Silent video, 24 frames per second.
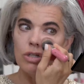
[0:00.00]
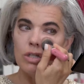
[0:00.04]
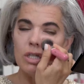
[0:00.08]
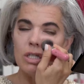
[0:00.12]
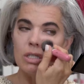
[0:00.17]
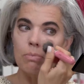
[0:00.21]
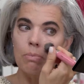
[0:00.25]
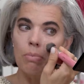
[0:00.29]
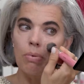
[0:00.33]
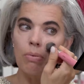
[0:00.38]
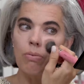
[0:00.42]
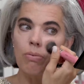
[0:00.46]

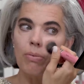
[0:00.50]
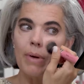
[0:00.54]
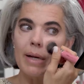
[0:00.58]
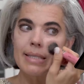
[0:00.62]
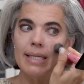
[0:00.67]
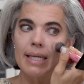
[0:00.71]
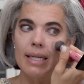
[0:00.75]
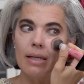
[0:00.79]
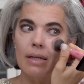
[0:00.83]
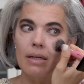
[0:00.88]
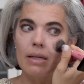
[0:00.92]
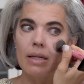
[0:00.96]
just
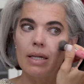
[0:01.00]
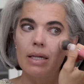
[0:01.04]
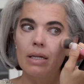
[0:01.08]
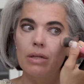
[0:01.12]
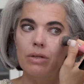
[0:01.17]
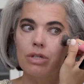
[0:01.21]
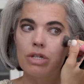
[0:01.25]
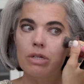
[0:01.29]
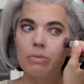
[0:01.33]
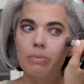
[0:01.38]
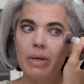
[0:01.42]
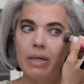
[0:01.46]
pressing it
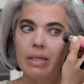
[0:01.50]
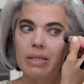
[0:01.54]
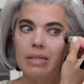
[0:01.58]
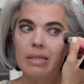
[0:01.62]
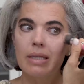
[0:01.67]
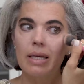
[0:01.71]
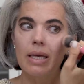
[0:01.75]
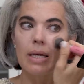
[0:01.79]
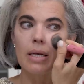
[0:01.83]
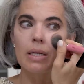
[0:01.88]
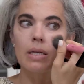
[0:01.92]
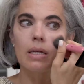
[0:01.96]
into my
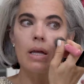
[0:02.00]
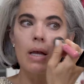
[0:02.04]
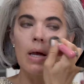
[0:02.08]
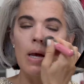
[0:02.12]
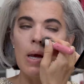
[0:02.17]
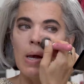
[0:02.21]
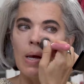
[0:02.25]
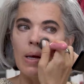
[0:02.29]
skin,